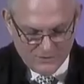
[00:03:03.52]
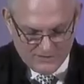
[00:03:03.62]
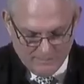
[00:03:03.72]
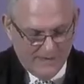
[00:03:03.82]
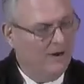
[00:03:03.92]

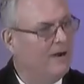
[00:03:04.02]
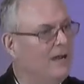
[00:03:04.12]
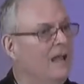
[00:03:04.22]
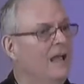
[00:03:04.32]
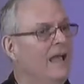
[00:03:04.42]
Seminary,
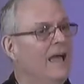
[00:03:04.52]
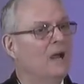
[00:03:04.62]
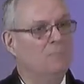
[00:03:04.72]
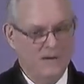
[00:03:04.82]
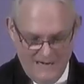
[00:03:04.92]
and a
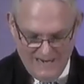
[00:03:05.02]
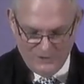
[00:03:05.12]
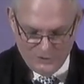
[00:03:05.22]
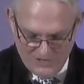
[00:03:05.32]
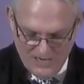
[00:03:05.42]

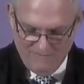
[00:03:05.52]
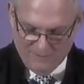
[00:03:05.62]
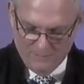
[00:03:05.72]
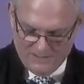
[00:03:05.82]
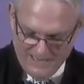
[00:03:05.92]
PhD
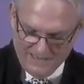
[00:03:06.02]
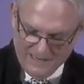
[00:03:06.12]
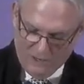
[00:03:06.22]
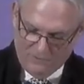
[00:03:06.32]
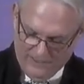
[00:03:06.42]
from
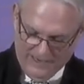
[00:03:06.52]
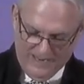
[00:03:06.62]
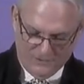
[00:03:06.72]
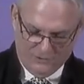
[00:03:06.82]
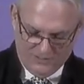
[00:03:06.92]
Tyndale
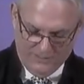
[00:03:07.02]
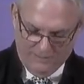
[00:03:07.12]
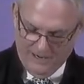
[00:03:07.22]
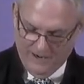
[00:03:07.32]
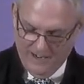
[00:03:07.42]
Theological
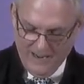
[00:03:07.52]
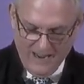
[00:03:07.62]
Seminary